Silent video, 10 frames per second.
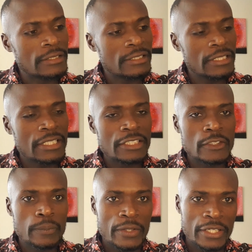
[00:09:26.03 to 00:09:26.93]

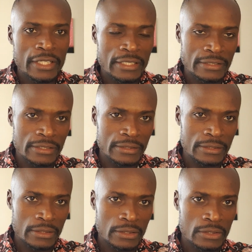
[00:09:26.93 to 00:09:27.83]
teenage
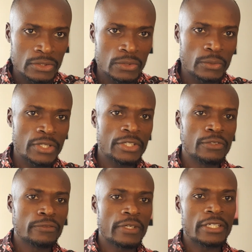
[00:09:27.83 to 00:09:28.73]
pregnancies. So where
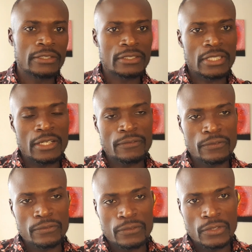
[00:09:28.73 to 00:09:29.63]
you find yourself,
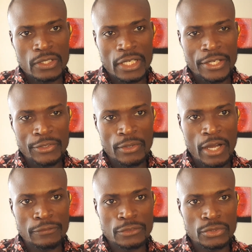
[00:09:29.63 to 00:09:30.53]
you
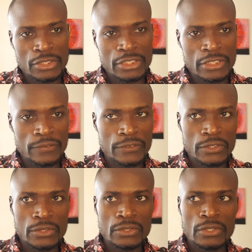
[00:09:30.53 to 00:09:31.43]
have to
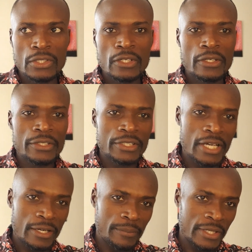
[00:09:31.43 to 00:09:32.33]
interview
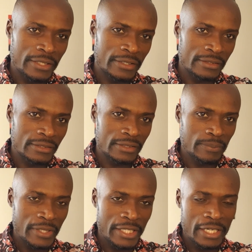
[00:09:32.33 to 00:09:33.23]
young mothers.
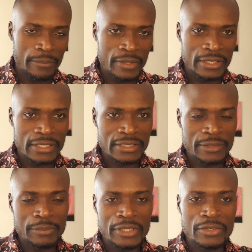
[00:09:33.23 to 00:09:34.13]
By young mothers, I
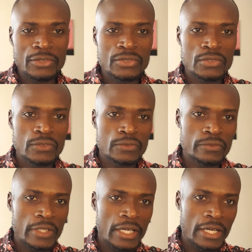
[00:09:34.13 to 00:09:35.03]
mean those
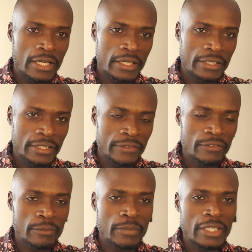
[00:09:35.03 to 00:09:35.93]
who've
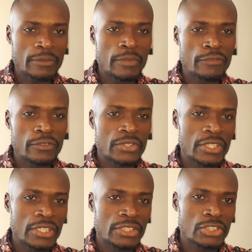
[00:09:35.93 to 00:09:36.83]
given birth before
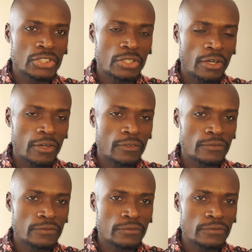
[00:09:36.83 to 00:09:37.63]
the age of,